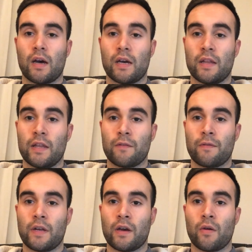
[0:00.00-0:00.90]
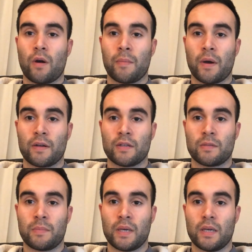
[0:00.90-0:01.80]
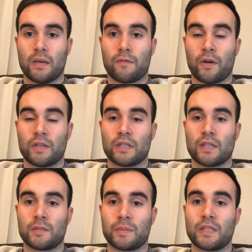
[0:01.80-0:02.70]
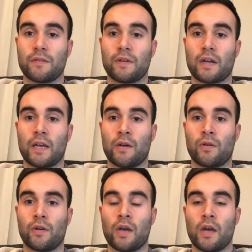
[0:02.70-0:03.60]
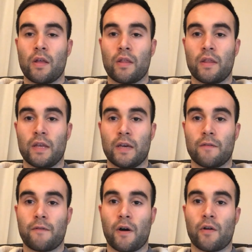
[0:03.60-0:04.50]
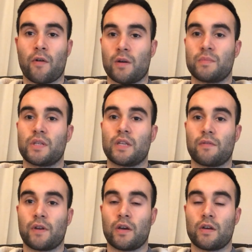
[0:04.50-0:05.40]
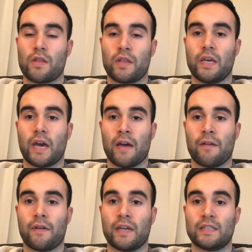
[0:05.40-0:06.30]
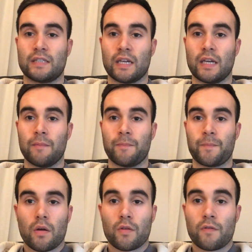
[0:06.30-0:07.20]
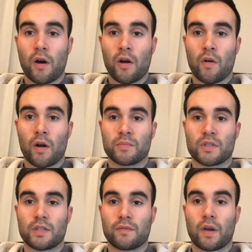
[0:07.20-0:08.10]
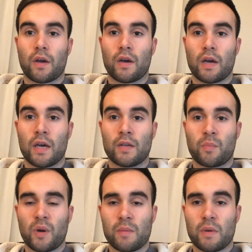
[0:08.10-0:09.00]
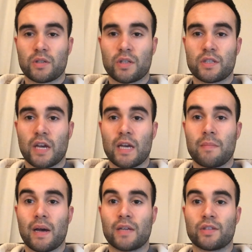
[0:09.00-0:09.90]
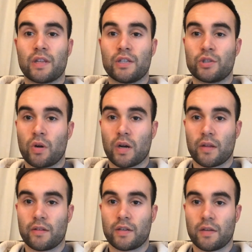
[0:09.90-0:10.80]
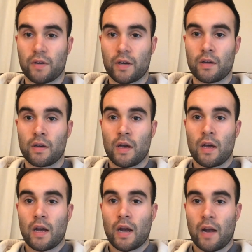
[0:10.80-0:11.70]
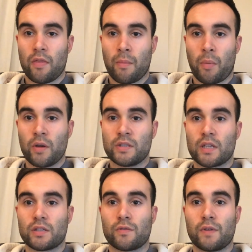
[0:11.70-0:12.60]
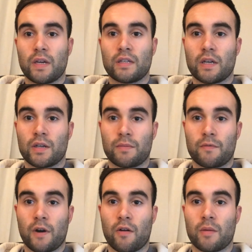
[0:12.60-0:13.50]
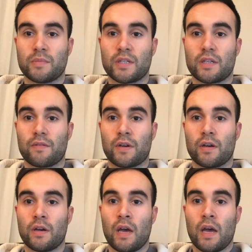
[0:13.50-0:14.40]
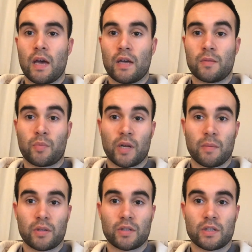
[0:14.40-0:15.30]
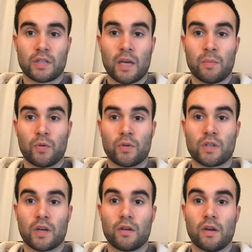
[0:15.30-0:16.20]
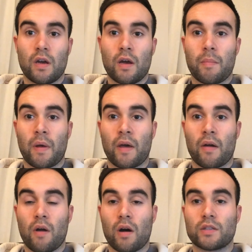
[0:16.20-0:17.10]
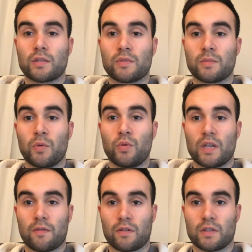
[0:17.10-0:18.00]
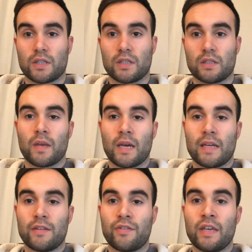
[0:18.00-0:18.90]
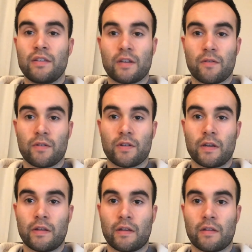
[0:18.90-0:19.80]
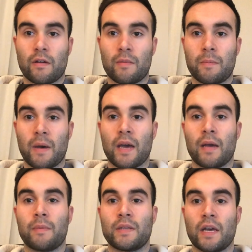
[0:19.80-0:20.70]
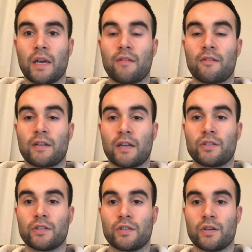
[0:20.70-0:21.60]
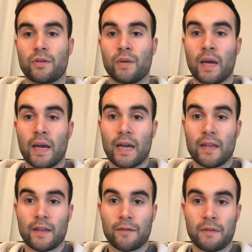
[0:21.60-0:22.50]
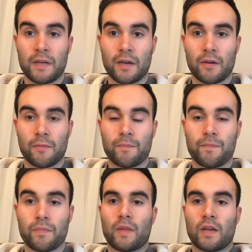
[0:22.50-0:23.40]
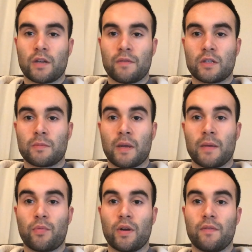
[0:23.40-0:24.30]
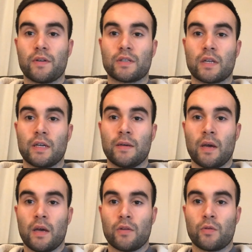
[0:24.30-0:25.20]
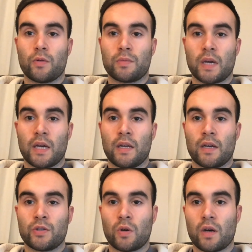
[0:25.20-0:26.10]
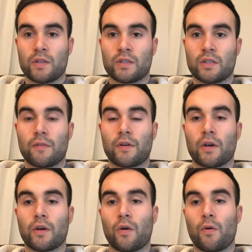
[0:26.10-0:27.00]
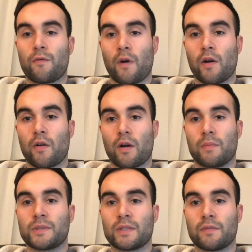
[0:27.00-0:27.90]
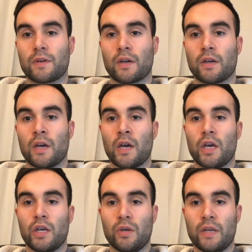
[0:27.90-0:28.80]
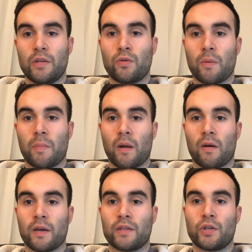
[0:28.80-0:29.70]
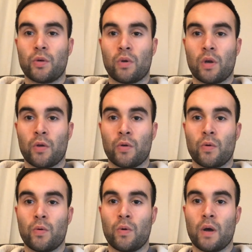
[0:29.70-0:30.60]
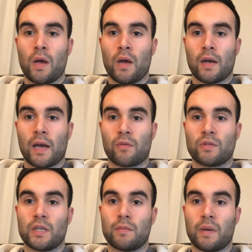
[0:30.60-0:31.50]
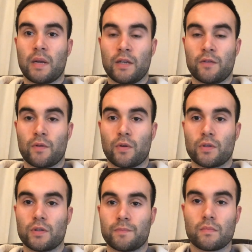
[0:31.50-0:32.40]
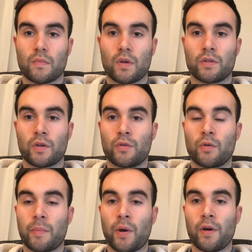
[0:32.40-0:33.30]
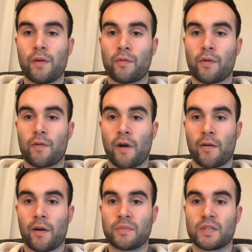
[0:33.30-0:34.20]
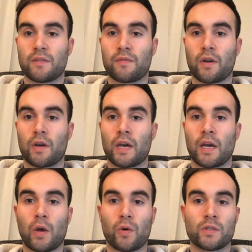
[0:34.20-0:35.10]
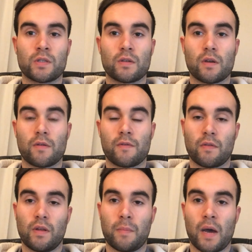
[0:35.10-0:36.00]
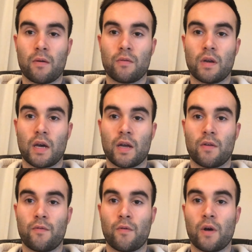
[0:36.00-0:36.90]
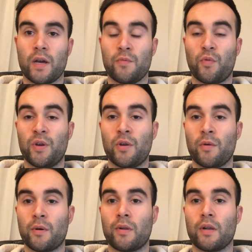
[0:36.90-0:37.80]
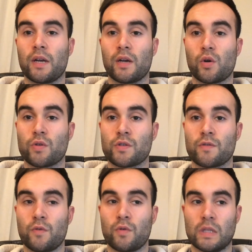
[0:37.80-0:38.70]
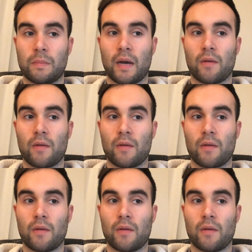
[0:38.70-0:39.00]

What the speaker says: In this video I'm going to be focusing specifically on the firearms certificate, the FAC. The firearms certificate is pretty much the same as the shotgun certificate, and the process of getting a firearms certificate is pretty much the same also, but there are some small differences. It is these differences that I'll be paying particular attention to in this video. As I've explained previously, to obtain a shotgun certificate or firearms certificate, you need to apply to your local county police force. So to apply for a firearms certificate it costs £50 and for a renewal it costs £40.